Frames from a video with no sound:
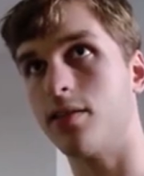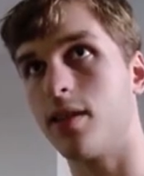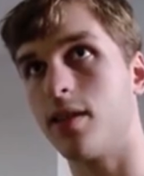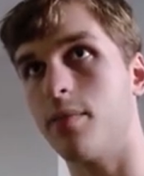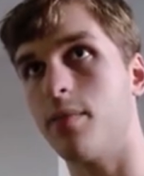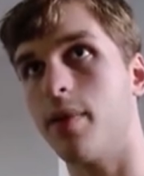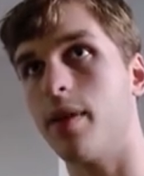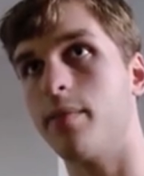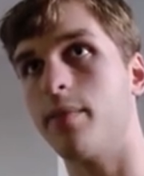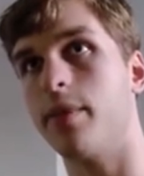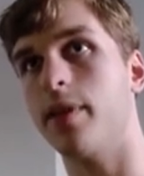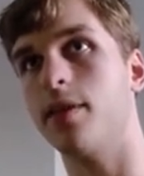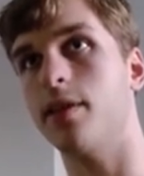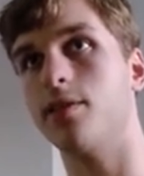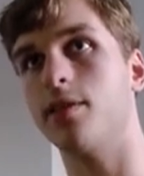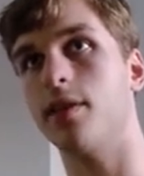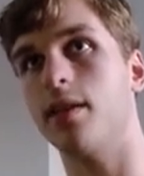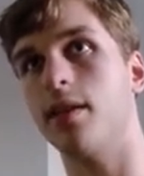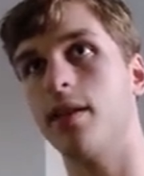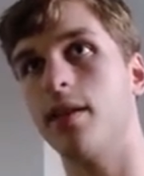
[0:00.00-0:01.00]
look at the man
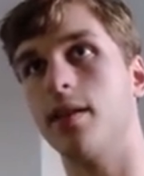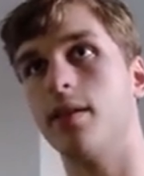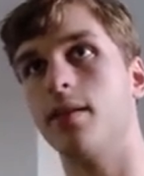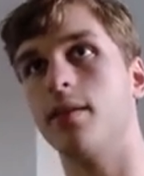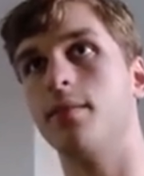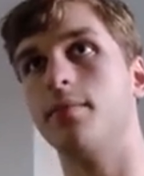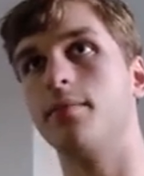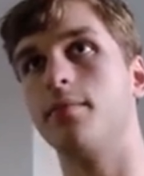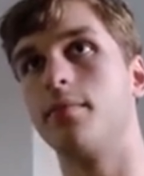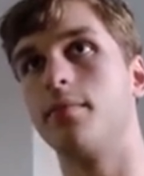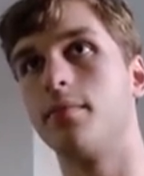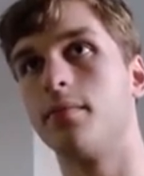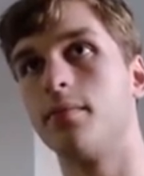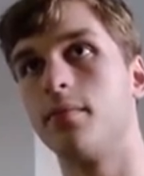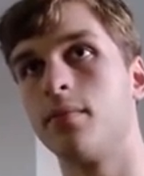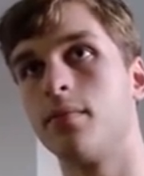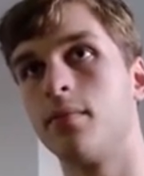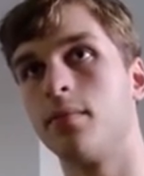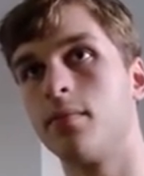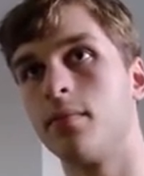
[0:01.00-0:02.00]
page and um,
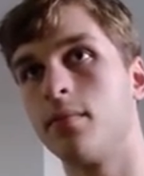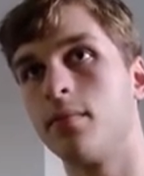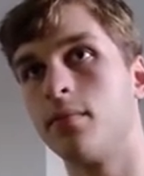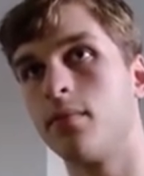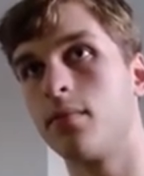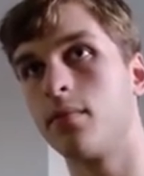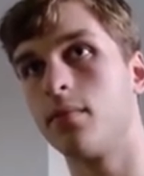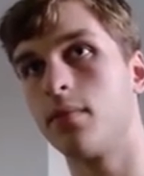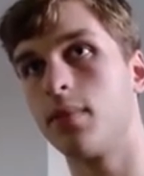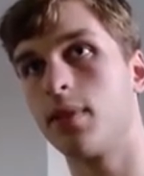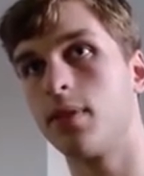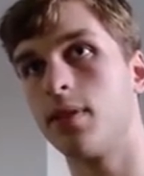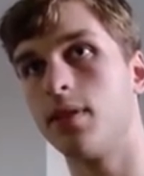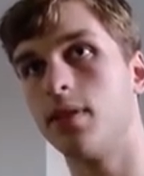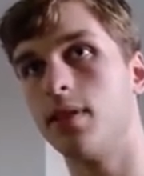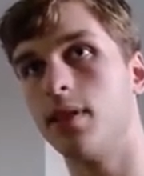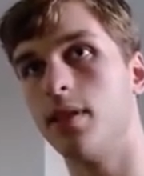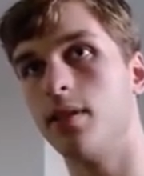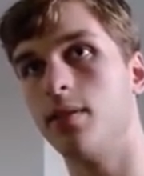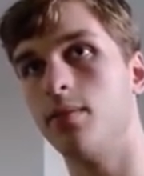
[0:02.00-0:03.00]

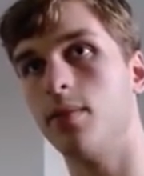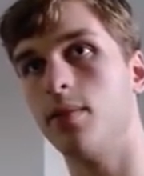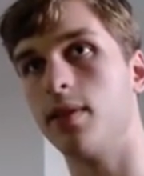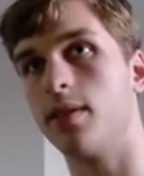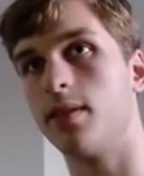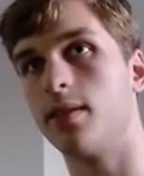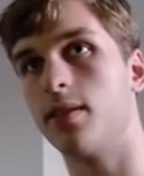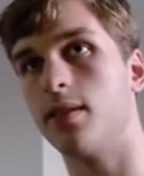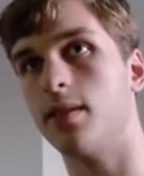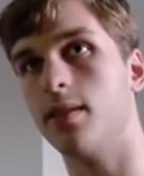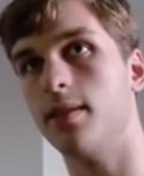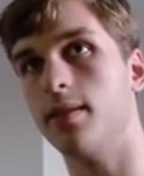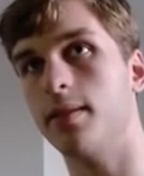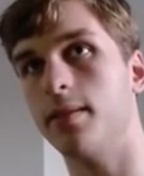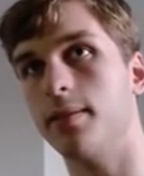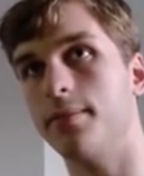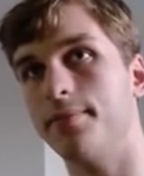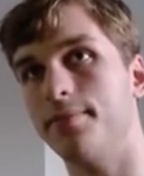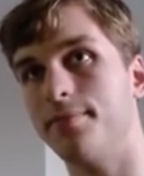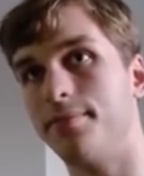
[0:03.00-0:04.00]
see what
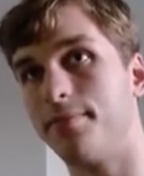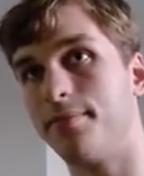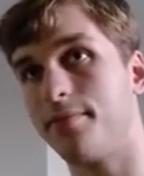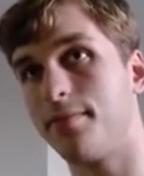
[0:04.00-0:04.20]
um,